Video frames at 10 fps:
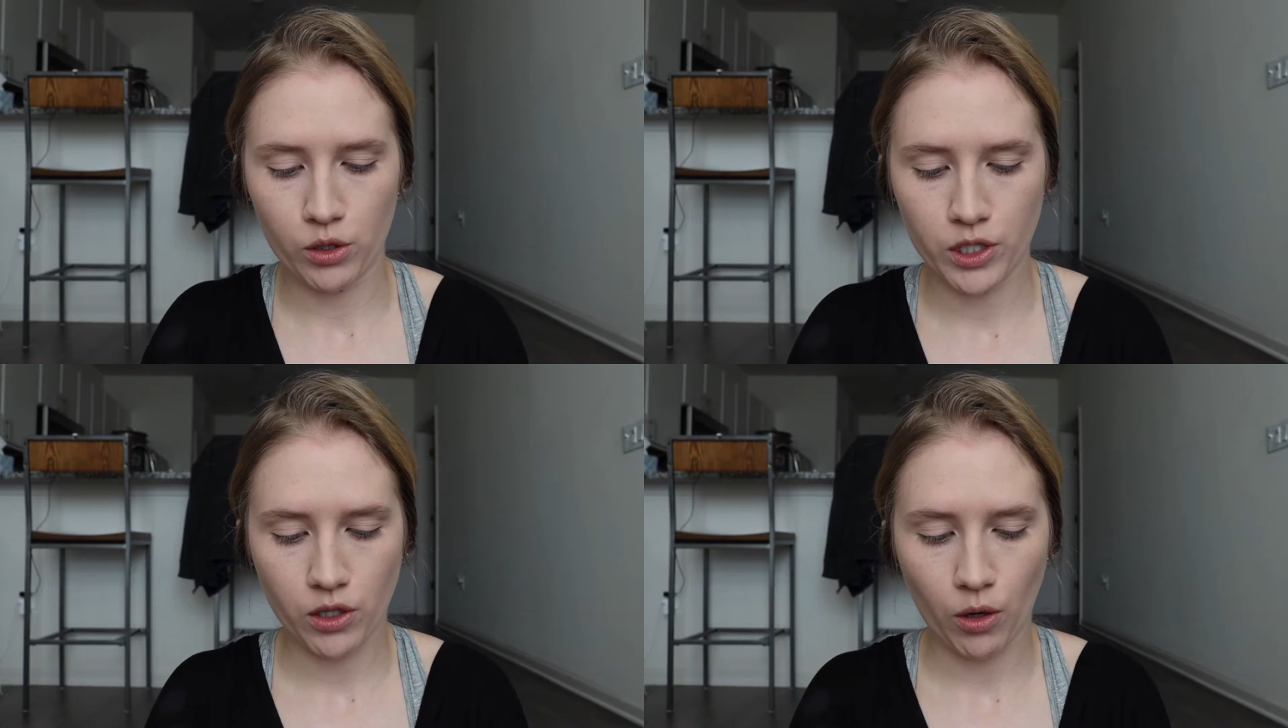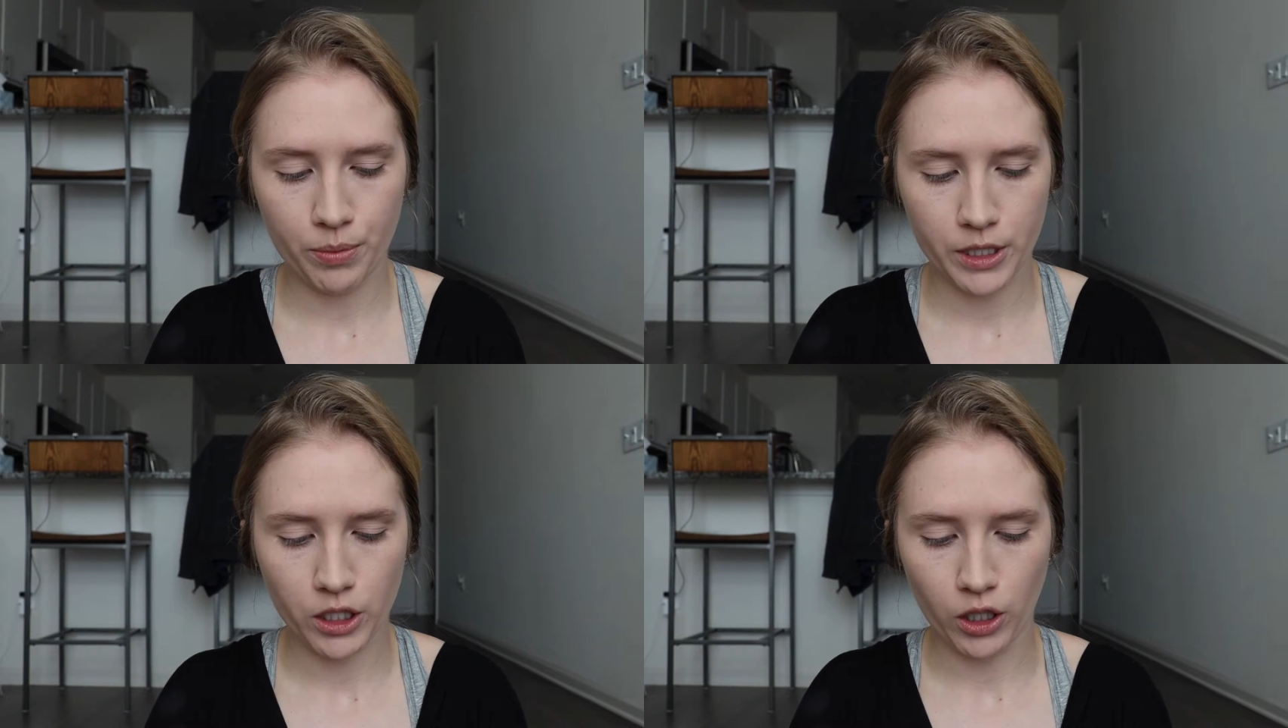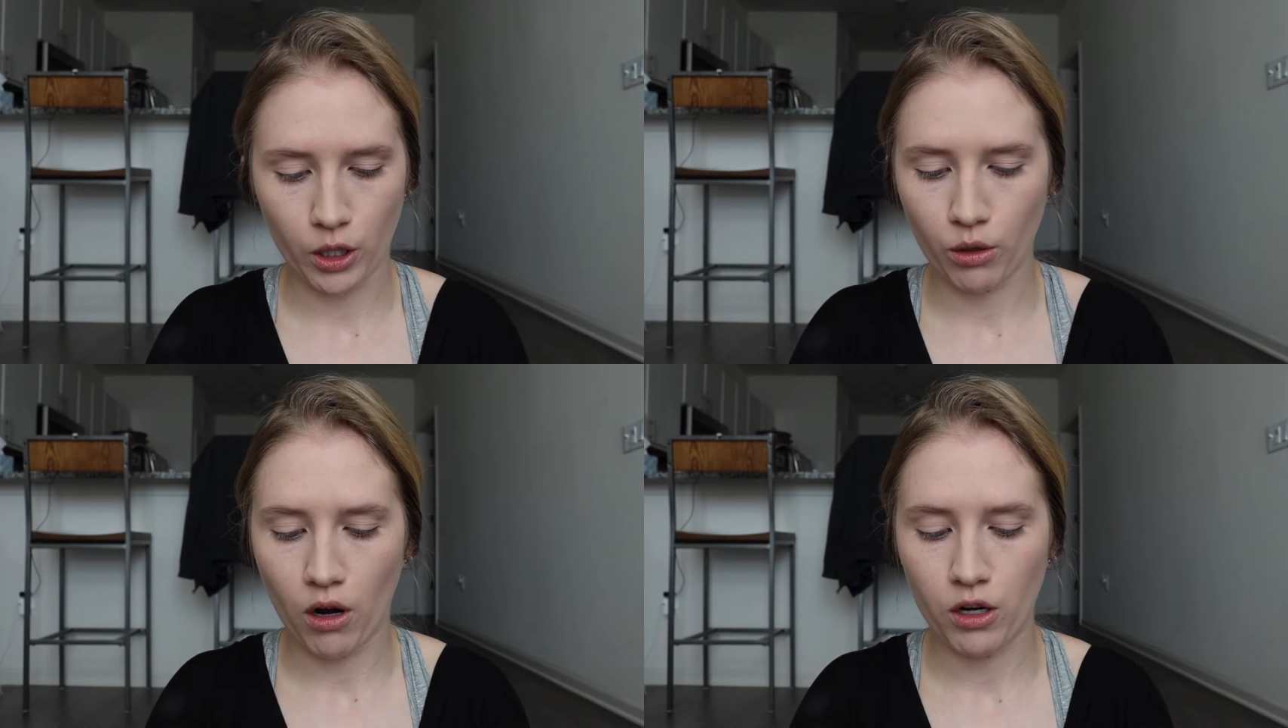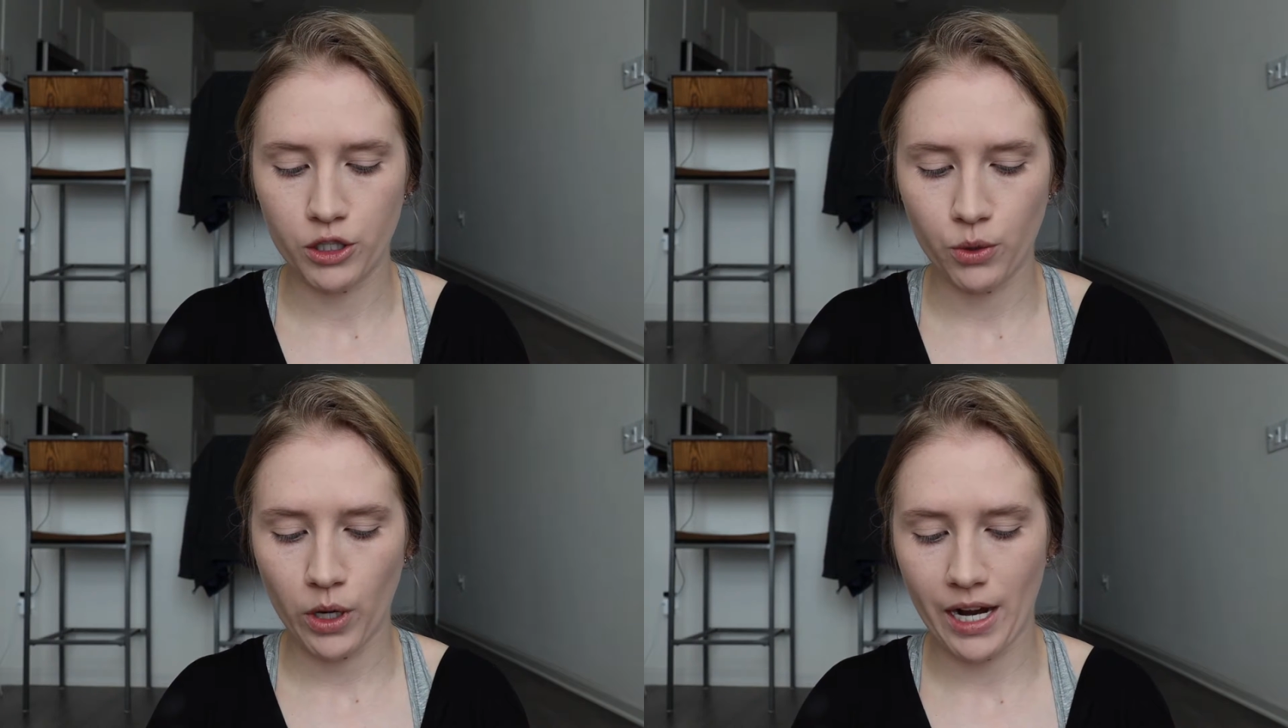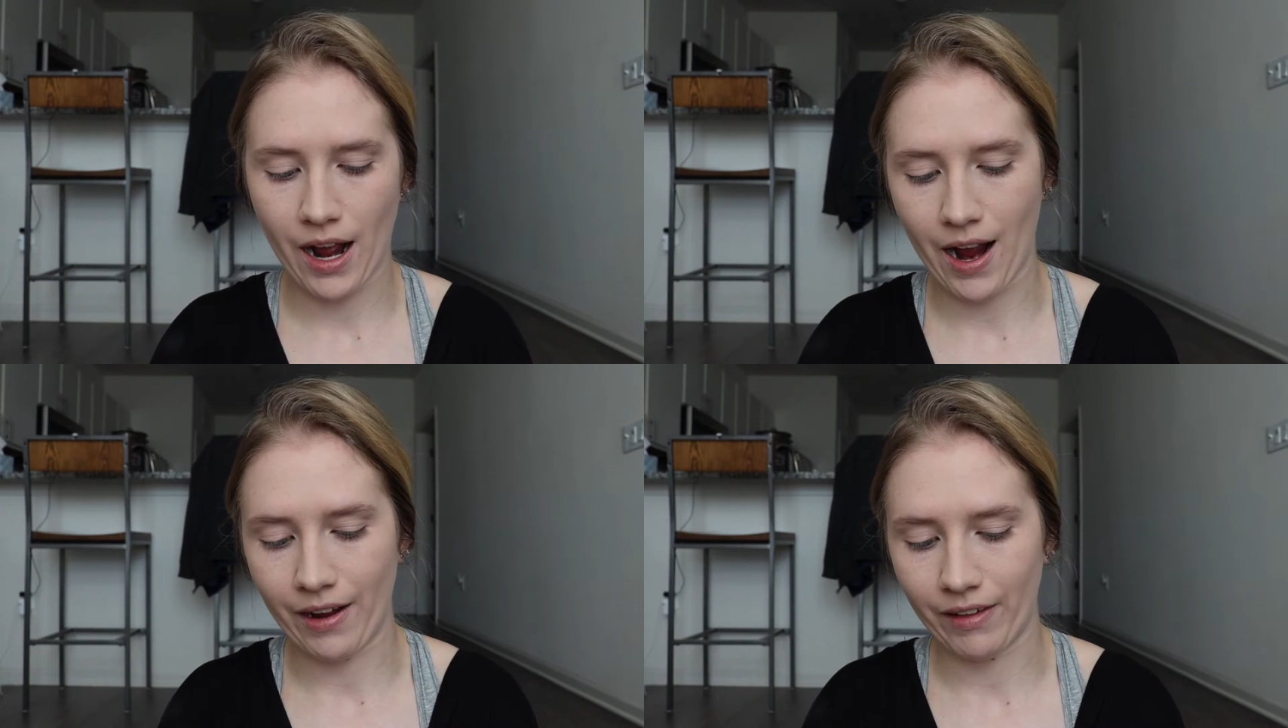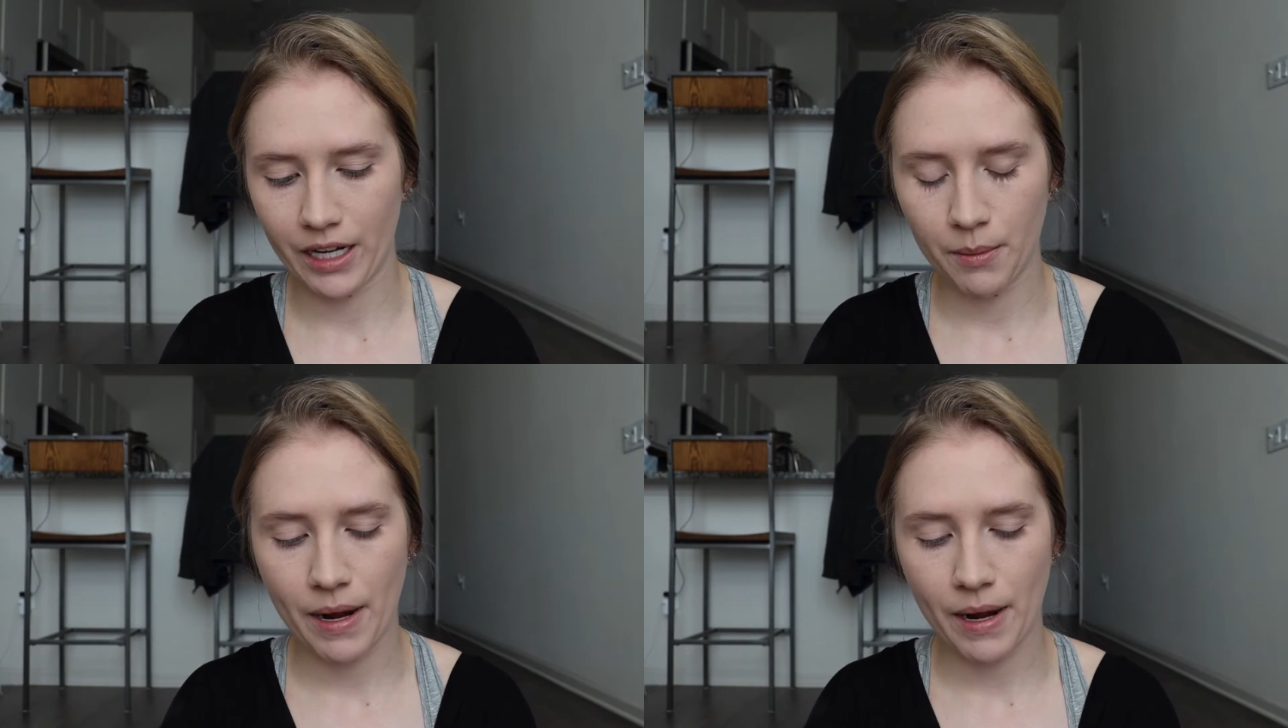Sculpt & Glow Contour and Highlighting